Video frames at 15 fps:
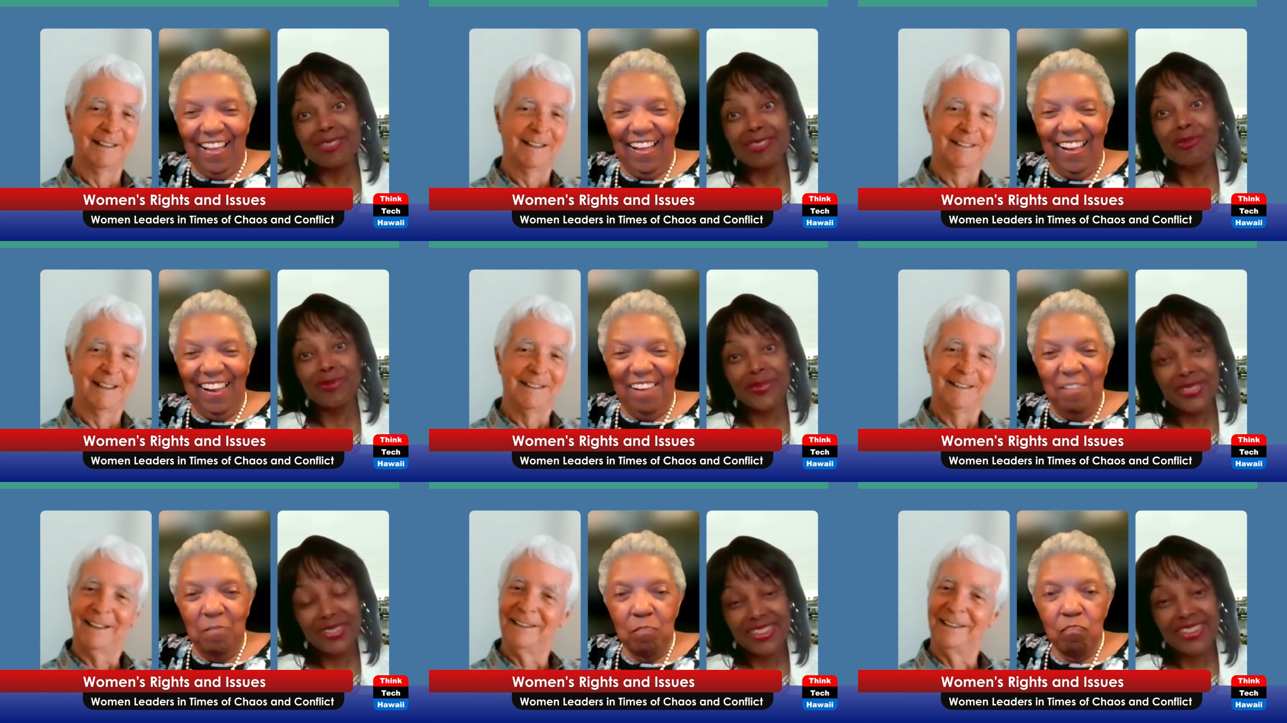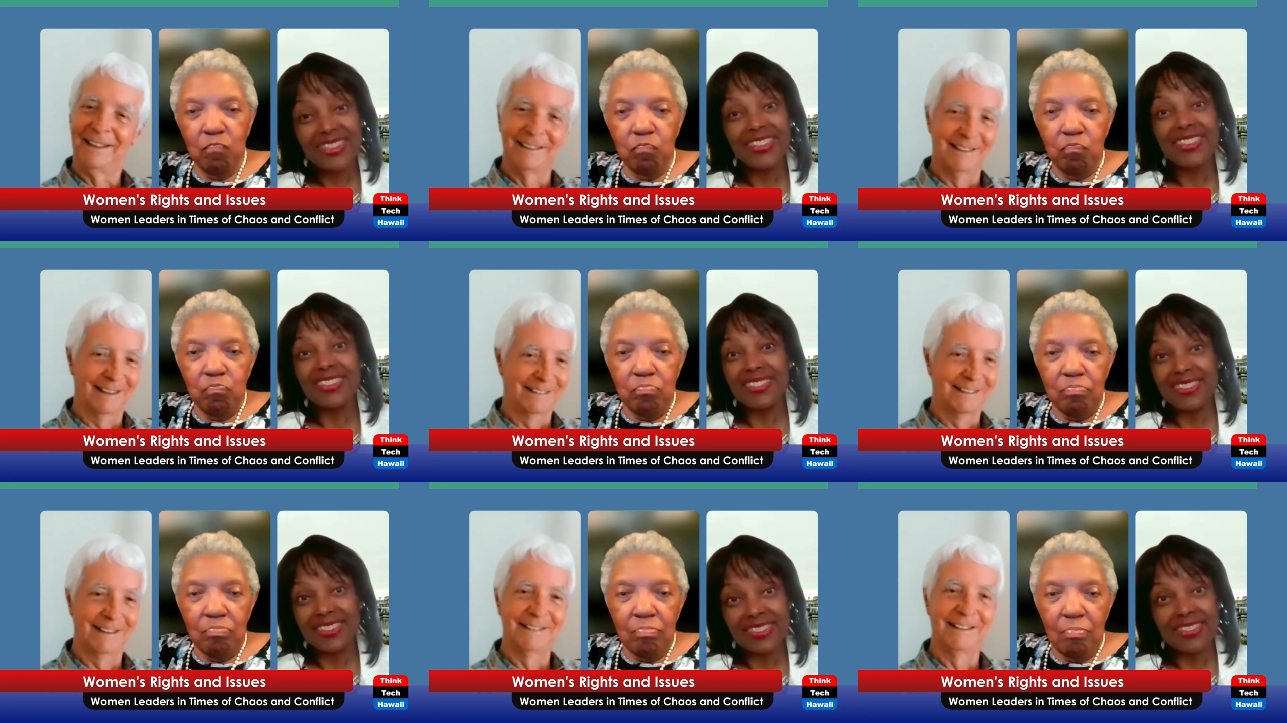Speaker 1: yeah, it,
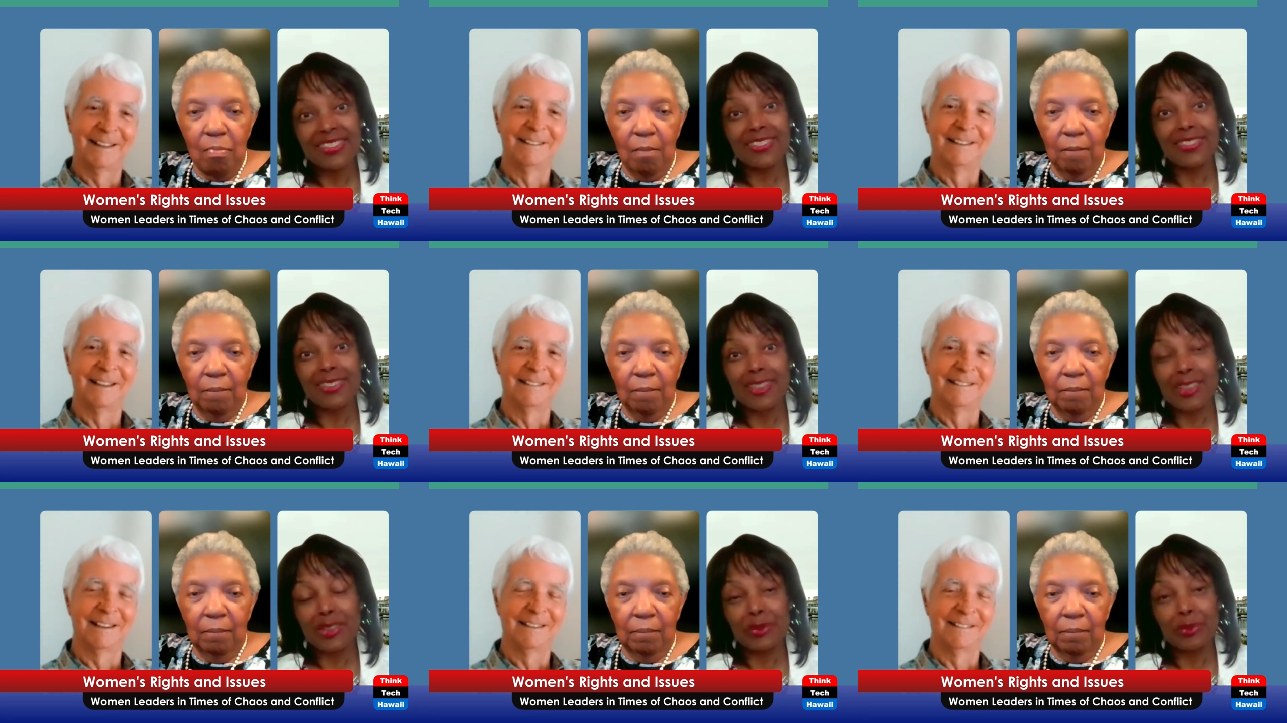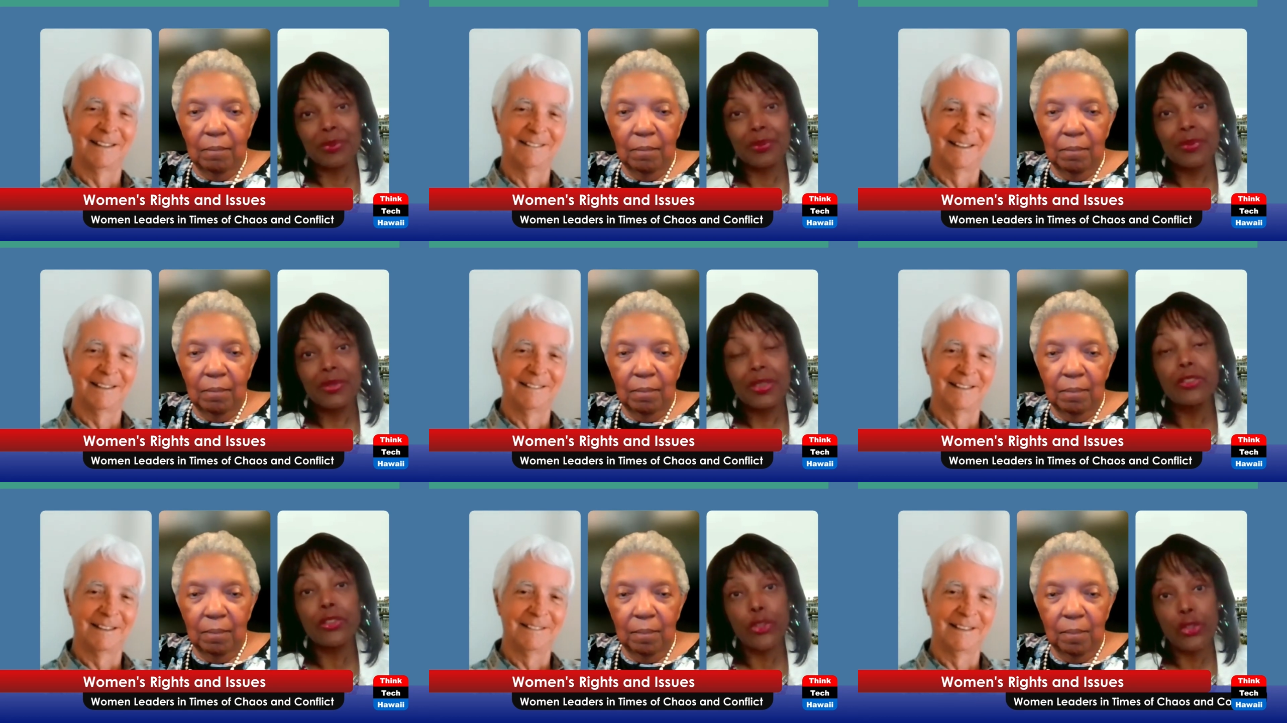it is. Um,
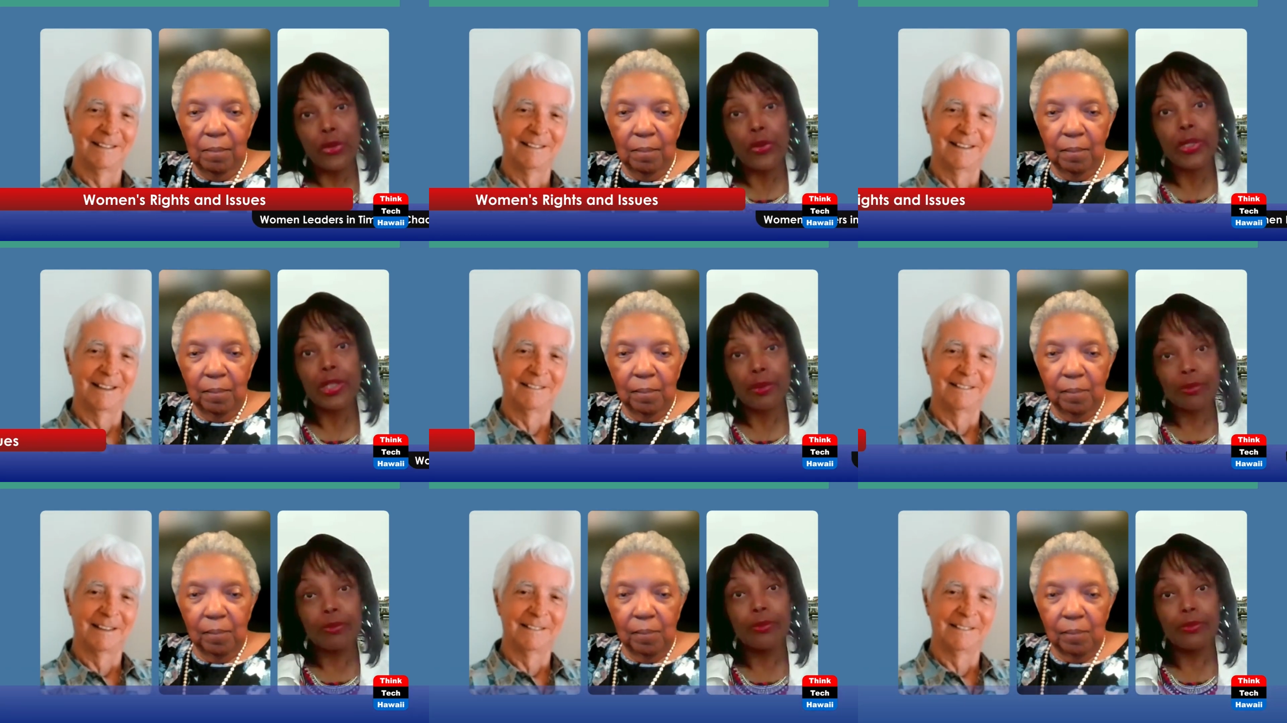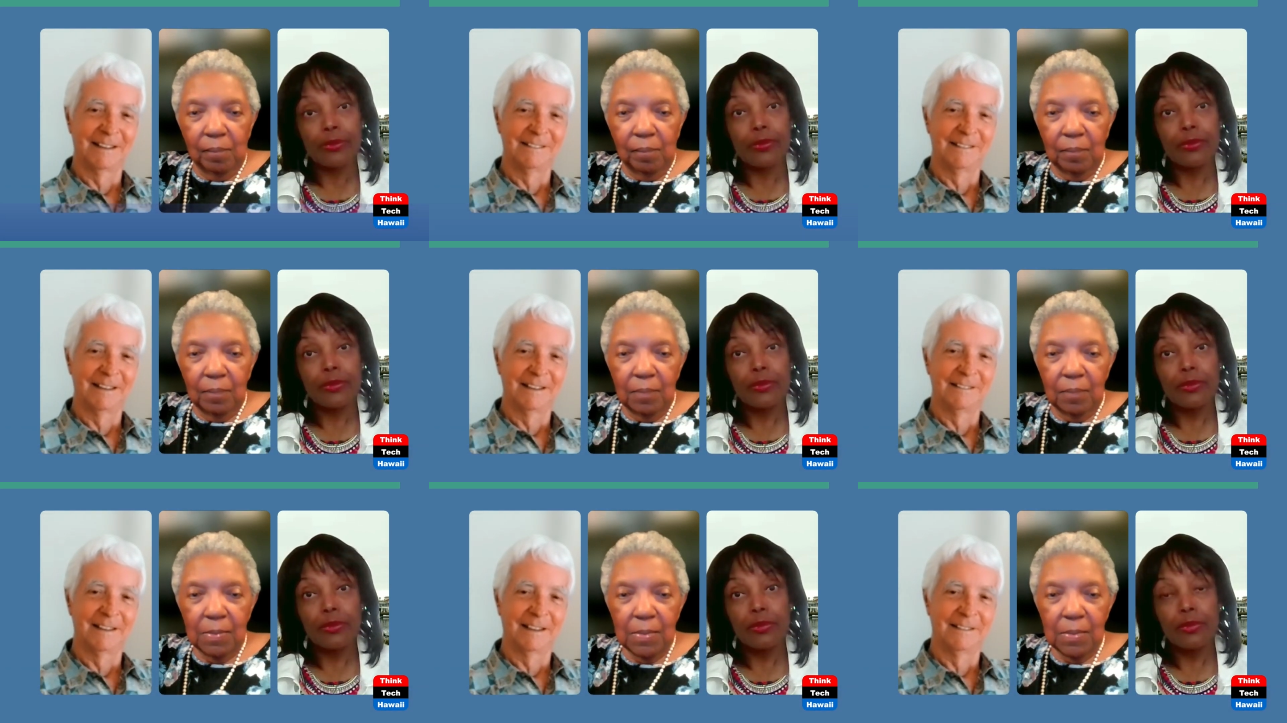it's a journey.
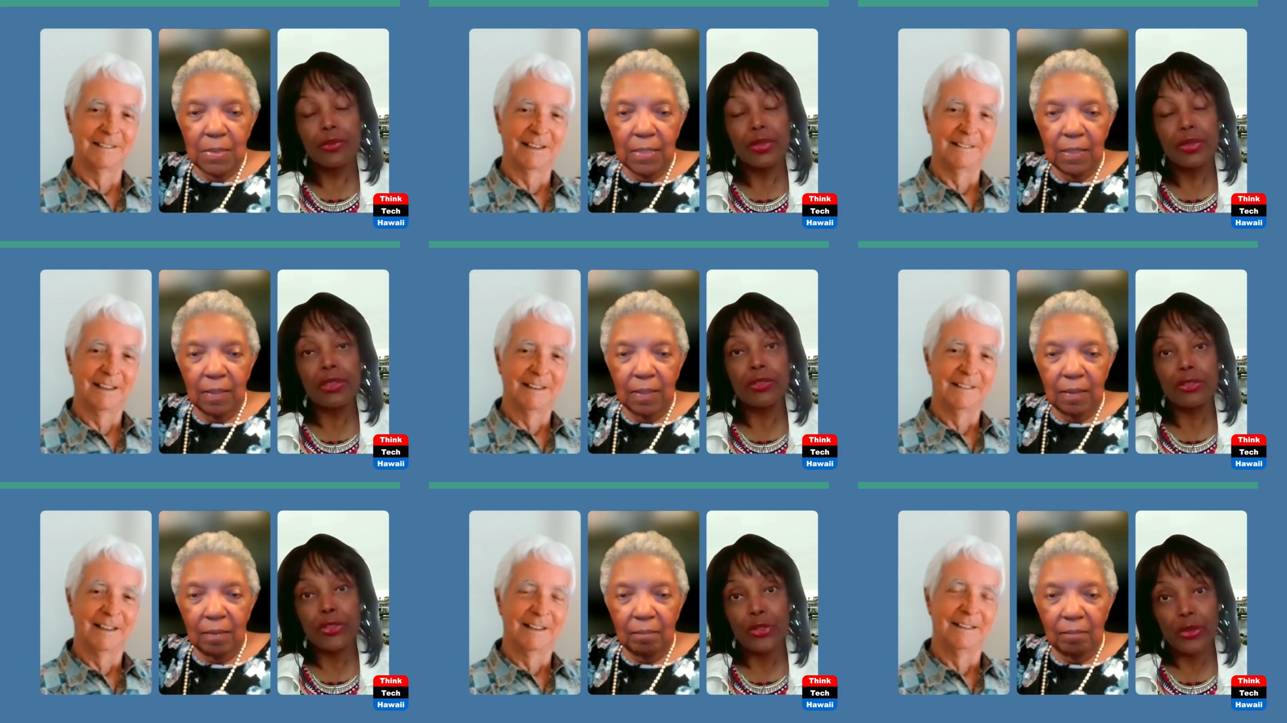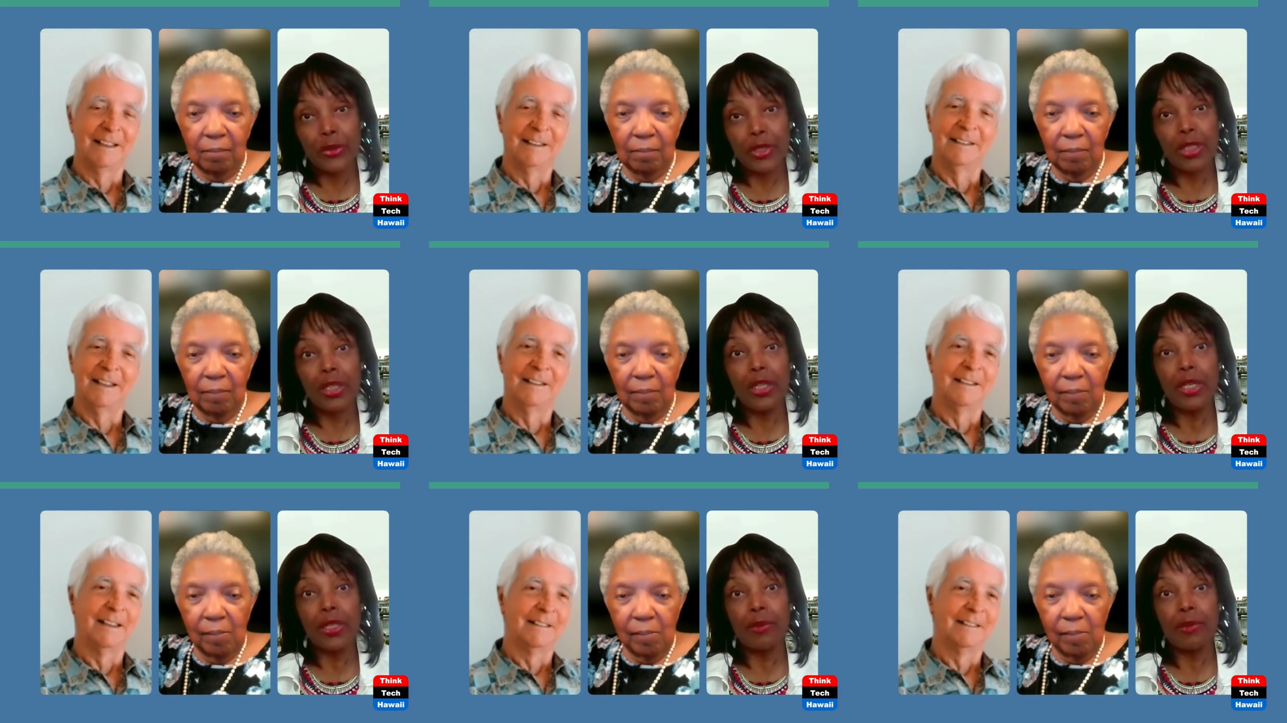It's a journey.